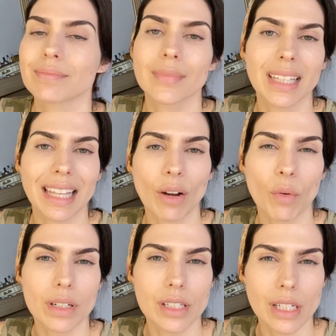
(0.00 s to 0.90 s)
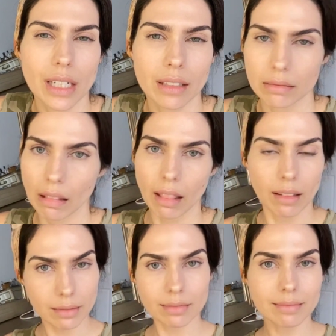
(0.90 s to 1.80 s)
like orangey. Ugh,
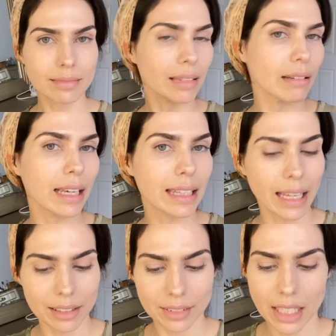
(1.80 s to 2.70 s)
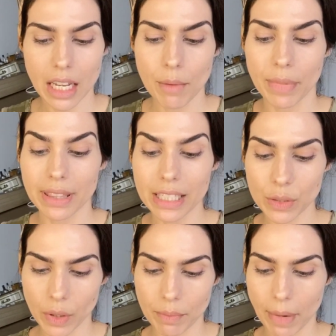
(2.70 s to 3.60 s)
don't like that. But this
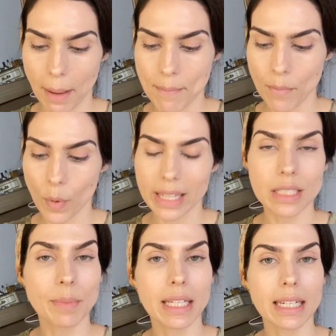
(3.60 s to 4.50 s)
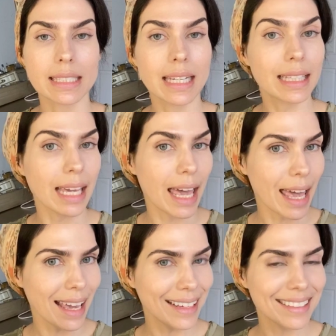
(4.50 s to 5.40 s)
one by Westman
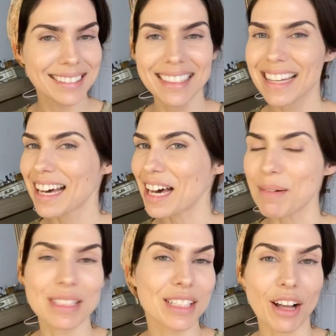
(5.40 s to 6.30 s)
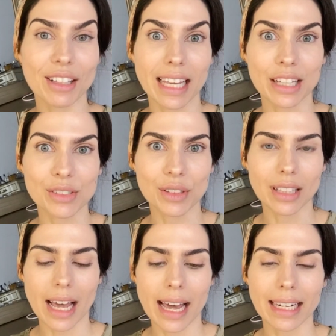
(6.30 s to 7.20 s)
Atelier, it's an all natural
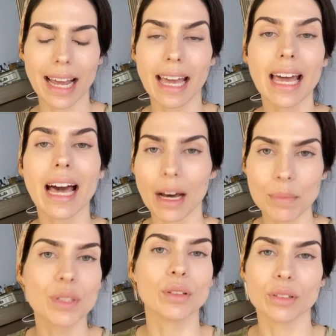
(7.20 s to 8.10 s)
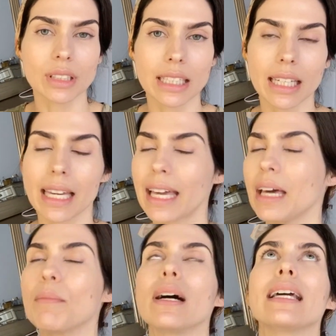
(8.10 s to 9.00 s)
line. I absolutely
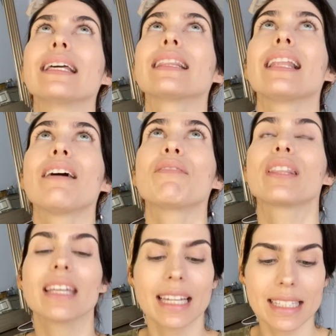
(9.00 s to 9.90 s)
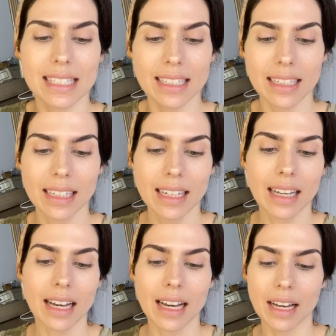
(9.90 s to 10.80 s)
am in love with it.
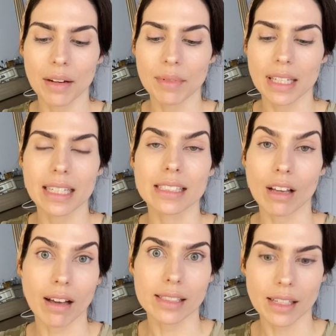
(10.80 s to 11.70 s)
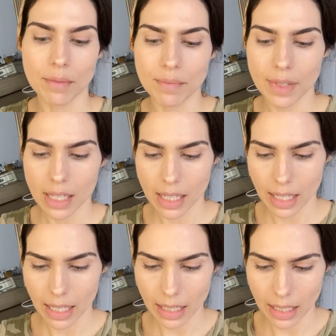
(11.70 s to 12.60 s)
It is awesome.
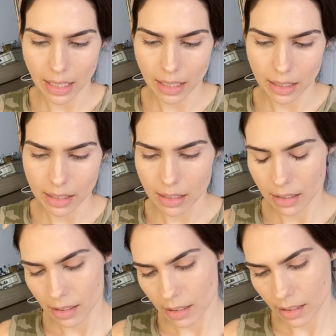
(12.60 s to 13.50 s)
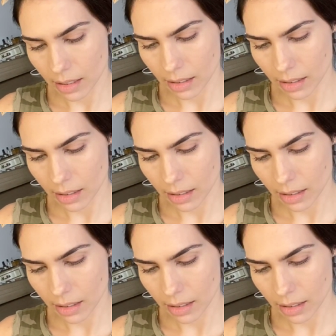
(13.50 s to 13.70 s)
It is